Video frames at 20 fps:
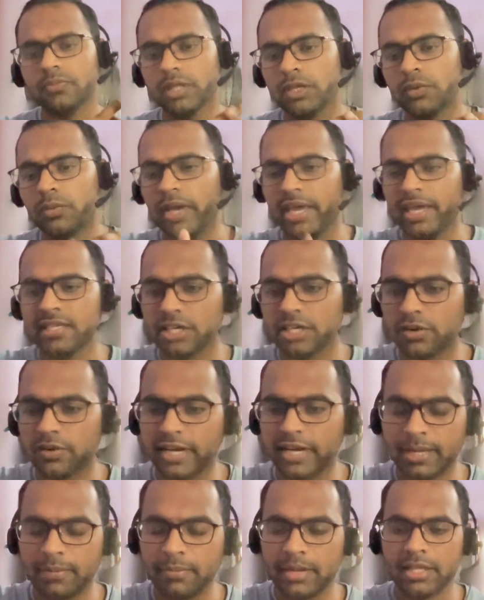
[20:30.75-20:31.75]
the way I send
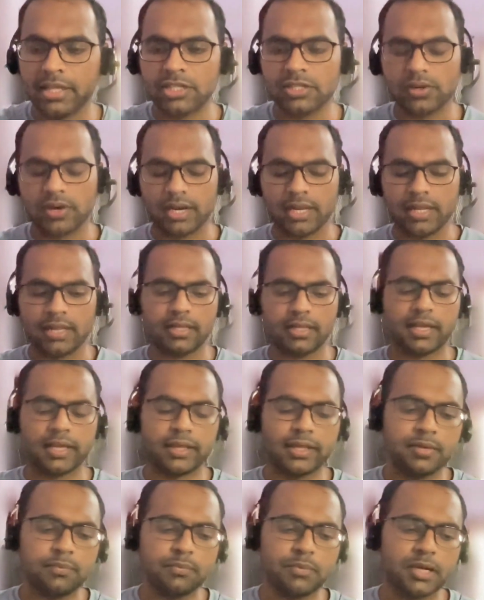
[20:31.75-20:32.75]
out emails or anything like that.